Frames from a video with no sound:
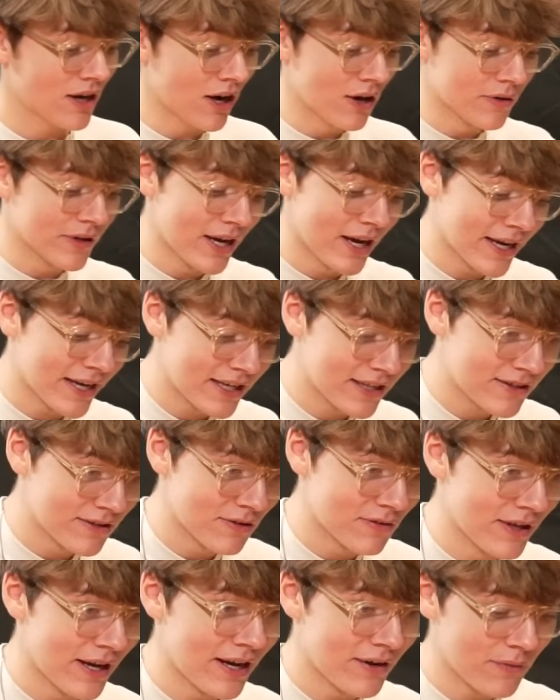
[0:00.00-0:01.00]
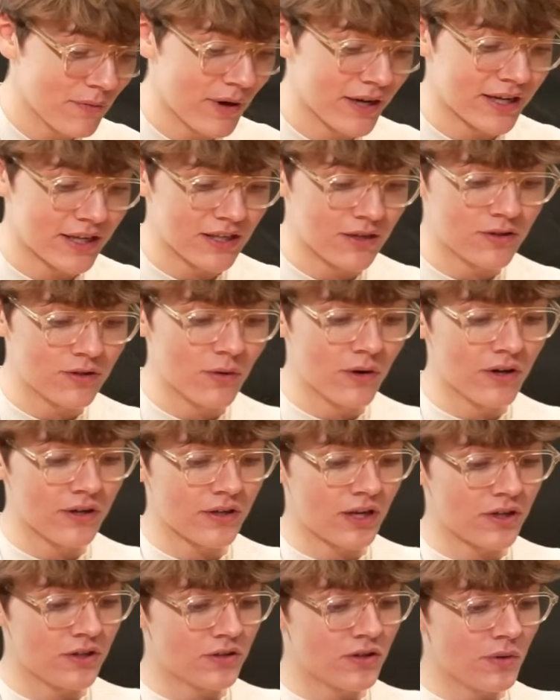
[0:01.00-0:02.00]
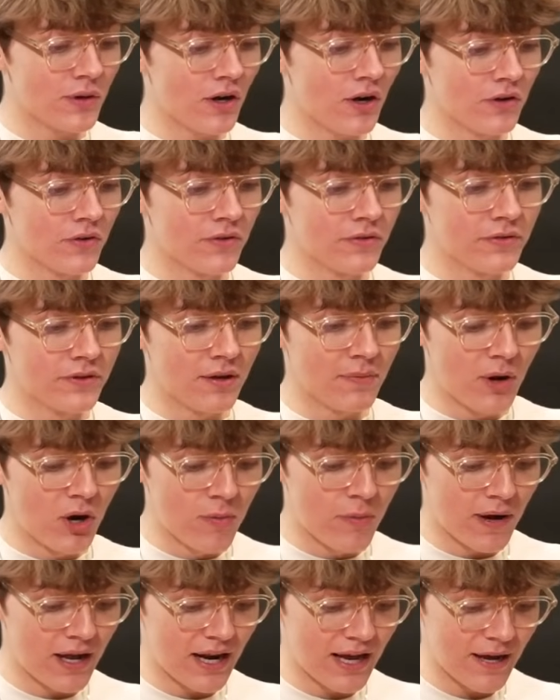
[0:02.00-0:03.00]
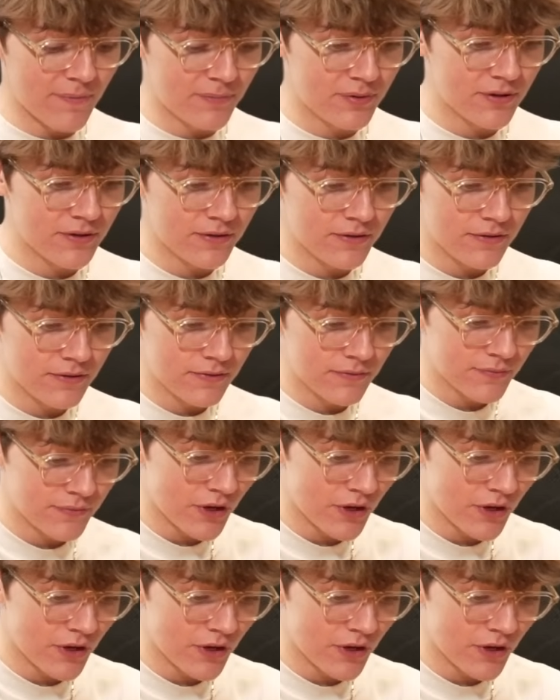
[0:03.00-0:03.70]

Oh yeah, I can do that. Wait, can you do it? Can you do it on the on mobile? On my phone, yeah.